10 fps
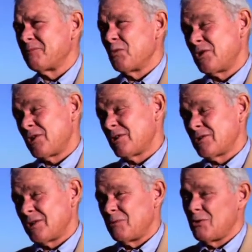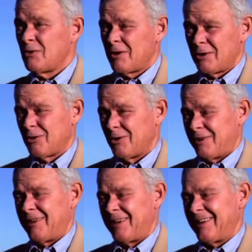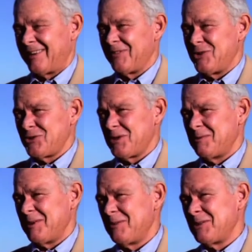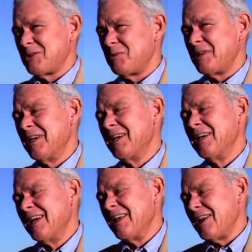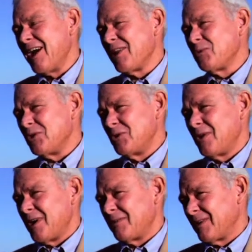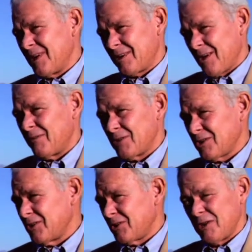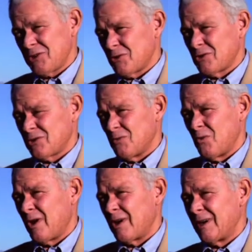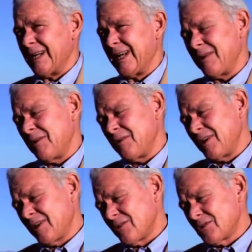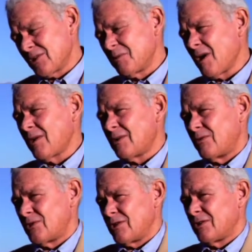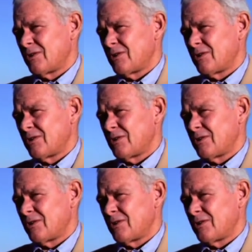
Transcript: which doesn't seem too long ago for some of us. But now that we do have the lake, obviously a great source of water, yet there's some controversy in